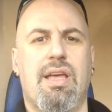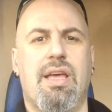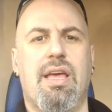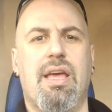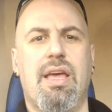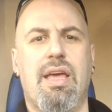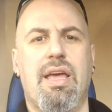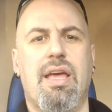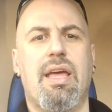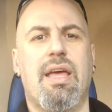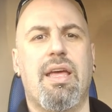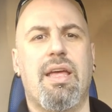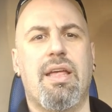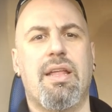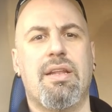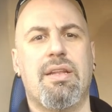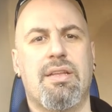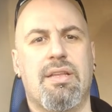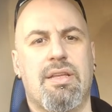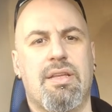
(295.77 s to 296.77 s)

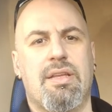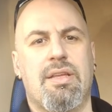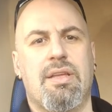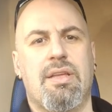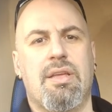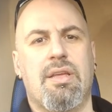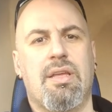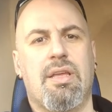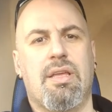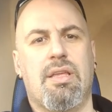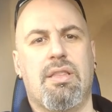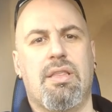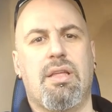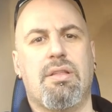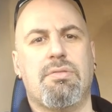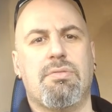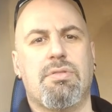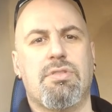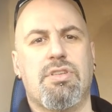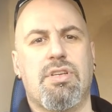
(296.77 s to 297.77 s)
and
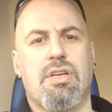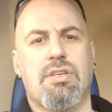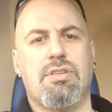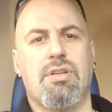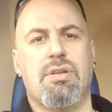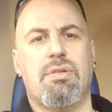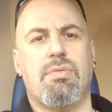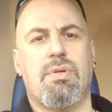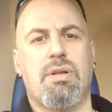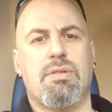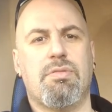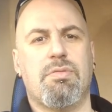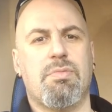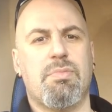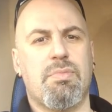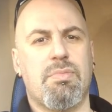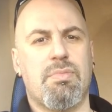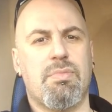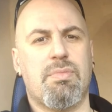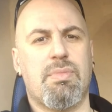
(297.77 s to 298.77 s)
that was actually one
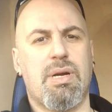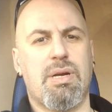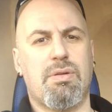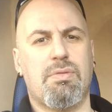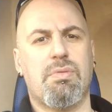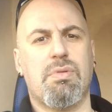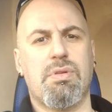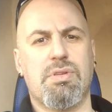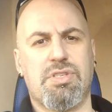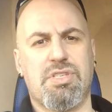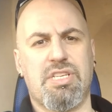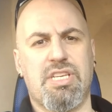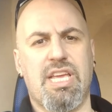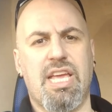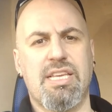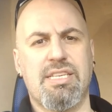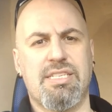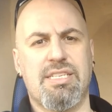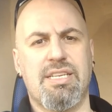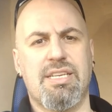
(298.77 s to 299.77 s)
of my worst
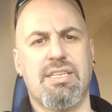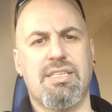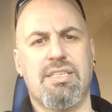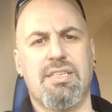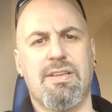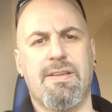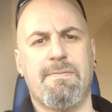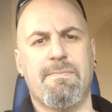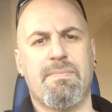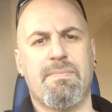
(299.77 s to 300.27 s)
cases.